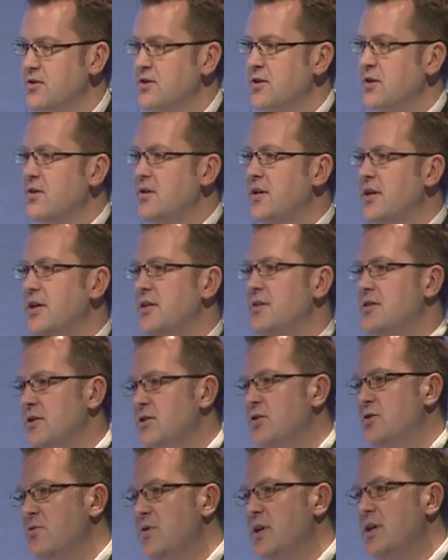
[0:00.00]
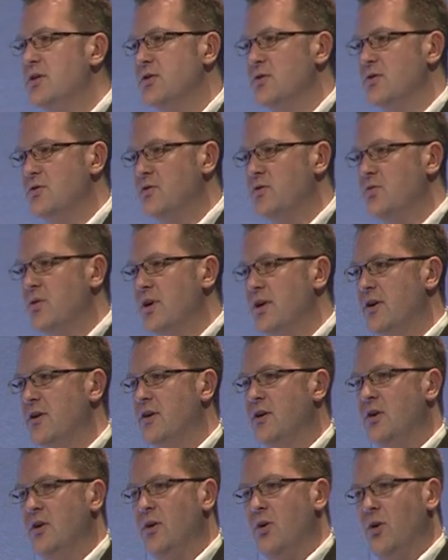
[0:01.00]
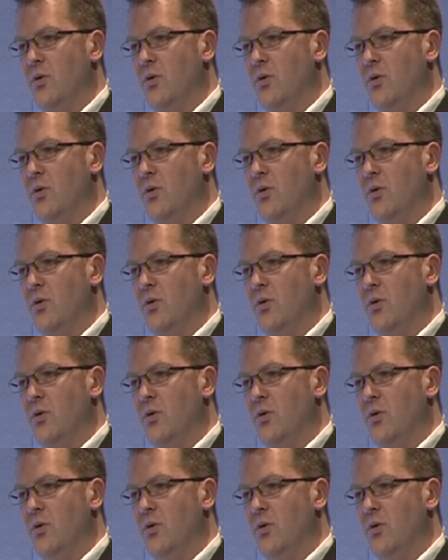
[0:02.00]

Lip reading: There's a lot of situations where